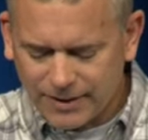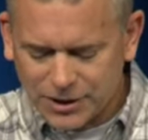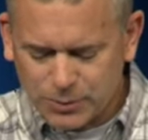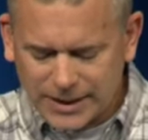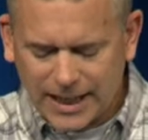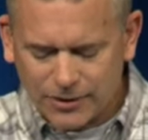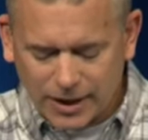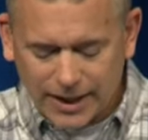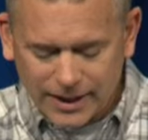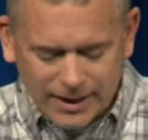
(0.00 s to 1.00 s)
And as we gather,
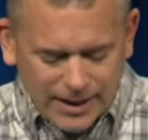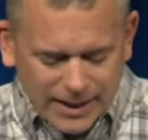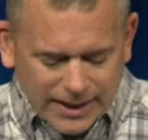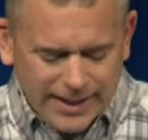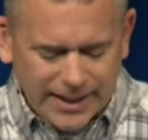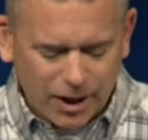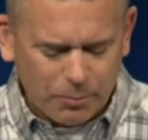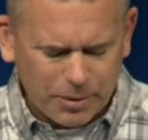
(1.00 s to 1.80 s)
I can't help